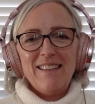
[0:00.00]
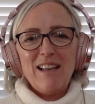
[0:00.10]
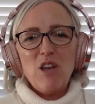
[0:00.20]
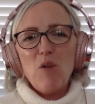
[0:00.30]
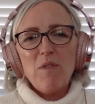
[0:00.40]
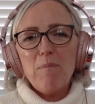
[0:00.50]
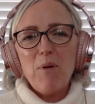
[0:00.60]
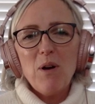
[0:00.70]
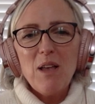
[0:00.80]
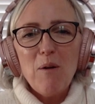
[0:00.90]
Is that not the
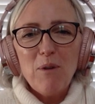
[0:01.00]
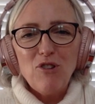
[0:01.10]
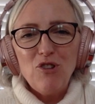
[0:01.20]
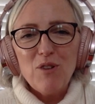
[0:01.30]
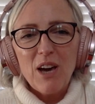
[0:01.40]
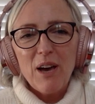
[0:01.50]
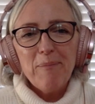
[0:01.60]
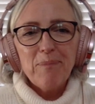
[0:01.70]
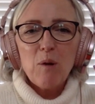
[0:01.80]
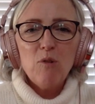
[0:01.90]
point at which you go,
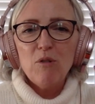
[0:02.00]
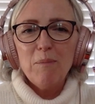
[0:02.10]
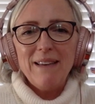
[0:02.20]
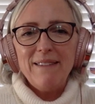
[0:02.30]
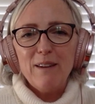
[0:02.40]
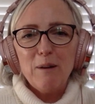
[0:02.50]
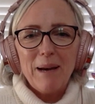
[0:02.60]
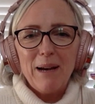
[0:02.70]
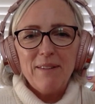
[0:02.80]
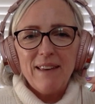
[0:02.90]
what do you want me to do
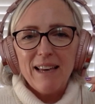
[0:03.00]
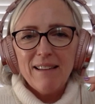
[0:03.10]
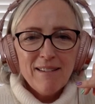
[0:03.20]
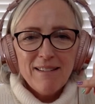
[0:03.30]
about it?